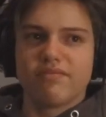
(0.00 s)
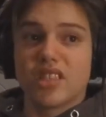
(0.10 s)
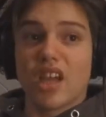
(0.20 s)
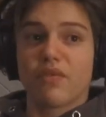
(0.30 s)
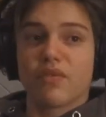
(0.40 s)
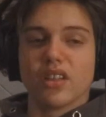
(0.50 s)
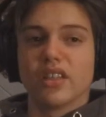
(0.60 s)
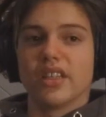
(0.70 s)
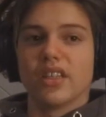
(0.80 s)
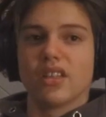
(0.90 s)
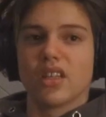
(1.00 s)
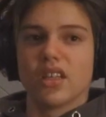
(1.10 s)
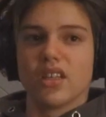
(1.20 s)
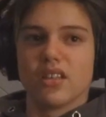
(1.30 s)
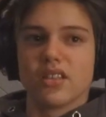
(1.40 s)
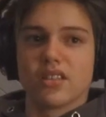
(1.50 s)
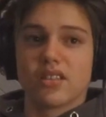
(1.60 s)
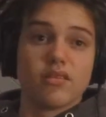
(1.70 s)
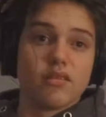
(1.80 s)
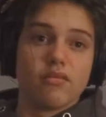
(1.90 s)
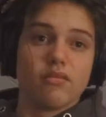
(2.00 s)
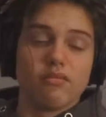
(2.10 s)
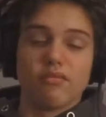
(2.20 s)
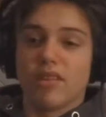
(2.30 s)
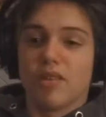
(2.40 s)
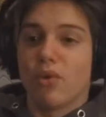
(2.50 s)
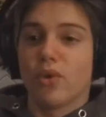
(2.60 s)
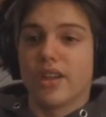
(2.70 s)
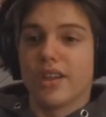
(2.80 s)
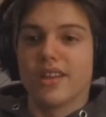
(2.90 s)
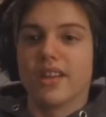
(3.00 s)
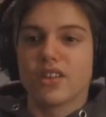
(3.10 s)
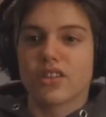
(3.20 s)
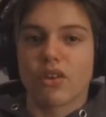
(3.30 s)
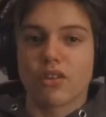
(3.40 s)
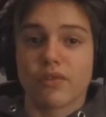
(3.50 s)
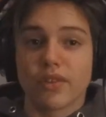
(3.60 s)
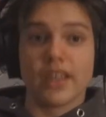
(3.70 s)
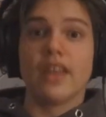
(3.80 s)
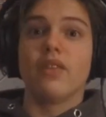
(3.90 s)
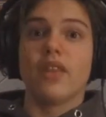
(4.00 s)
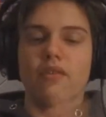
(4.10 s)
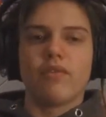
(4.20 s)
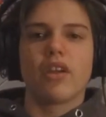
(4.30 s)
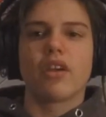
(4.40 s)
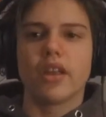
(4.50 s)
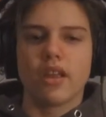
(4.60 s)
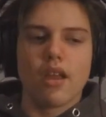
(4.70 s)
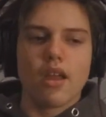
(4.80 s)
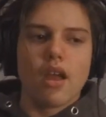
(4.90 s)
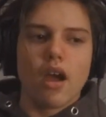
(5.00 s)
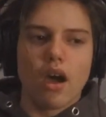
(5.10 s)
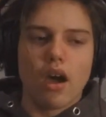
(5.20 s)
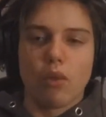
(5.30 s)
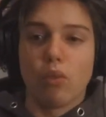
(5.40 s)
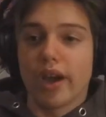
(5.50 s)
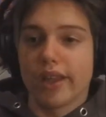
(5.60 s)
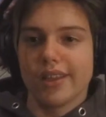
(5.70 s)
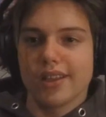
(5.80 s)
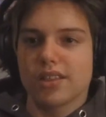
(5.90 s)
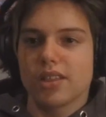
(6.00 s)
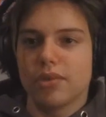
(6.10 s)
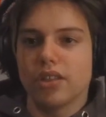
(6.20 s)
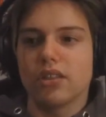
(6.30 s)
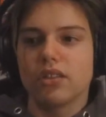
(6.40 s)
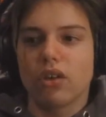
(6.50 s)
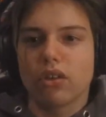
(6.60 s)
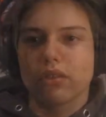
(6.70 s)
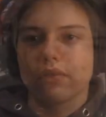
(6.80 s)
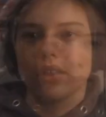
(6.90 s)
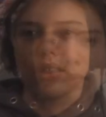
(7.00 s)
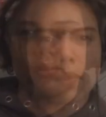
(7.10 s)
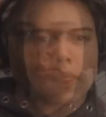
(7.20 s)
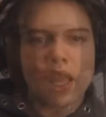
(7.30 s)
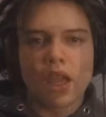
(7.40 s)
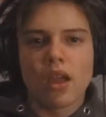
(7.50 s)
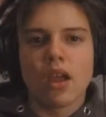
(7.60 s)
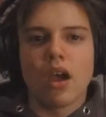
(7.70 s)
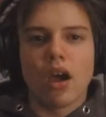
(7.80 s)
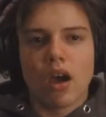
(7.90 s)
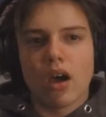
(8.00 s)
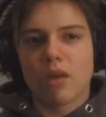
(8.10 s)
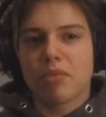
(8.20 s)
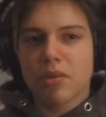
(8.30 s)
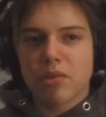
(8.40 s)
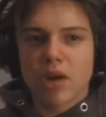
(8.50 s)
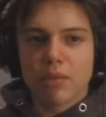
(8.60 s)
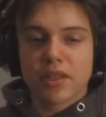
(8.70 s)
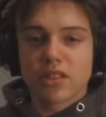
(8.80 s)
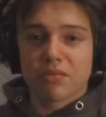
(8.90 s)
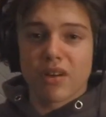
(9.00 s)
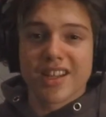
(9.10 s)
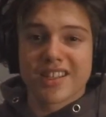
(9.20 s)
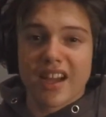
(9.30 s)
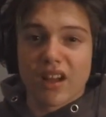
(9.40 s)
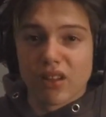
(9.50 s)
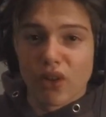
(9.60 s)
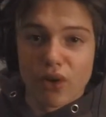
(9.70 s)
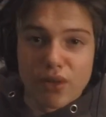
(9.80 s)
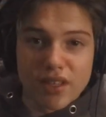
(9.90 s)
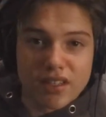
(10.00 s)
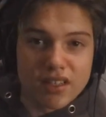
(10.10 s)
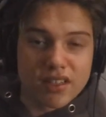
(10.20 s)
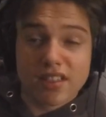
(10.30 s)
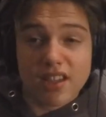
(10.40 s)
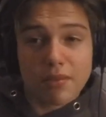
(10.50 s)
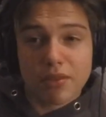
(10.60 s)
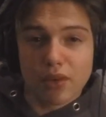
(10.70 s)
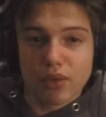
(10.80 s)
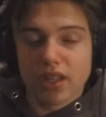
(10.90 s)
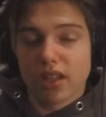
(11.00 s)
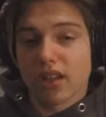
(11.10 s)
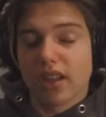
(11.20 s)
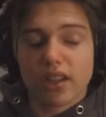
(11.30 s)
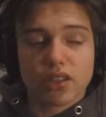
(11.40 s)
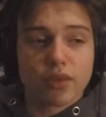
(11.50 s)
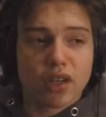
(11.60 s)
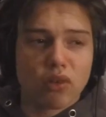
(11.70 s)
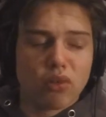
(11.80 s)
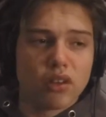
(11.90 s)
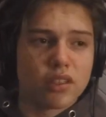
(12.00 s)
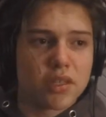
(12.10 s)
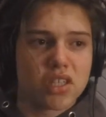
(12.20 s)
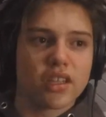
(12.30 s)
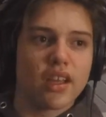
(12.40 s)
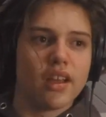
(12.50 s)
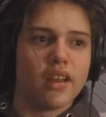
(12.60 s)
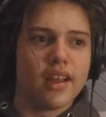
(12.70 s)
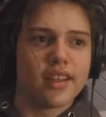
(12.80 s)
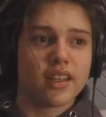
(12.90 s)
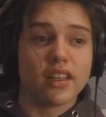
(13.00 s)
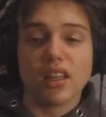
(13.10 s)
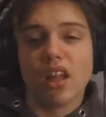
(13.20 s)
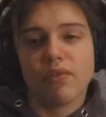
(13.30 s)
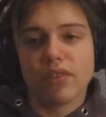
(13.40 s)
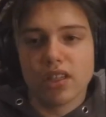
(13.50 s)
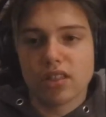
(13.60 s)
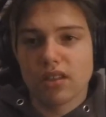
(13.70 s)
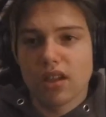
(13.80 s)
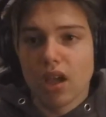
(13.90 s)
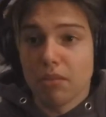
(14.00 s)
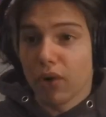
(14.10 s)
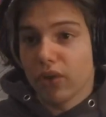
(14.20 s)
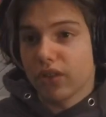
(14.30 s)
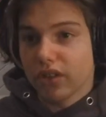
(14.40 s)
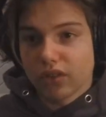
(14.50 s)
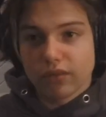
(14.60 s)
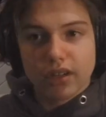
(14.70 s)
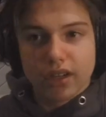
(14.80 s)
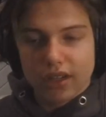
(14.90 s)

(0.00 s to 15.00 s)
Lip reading: definitely is important in their discography, in their very widely accepted discography. People might be surprised at how low this is. Same thing with the next record, especially as I love both the two